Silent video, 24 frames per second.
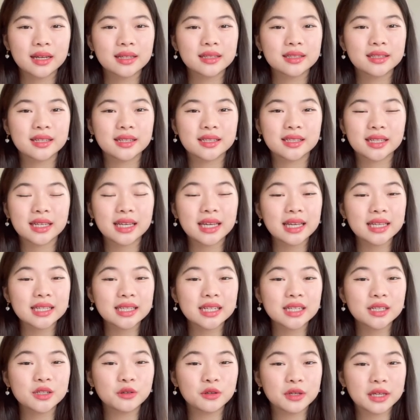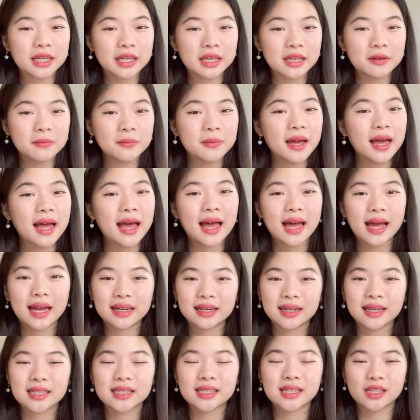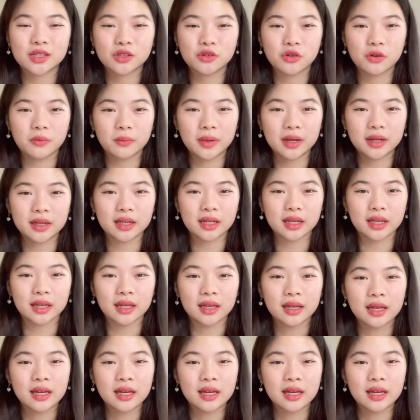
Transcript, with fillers: just easy to keep and access your money.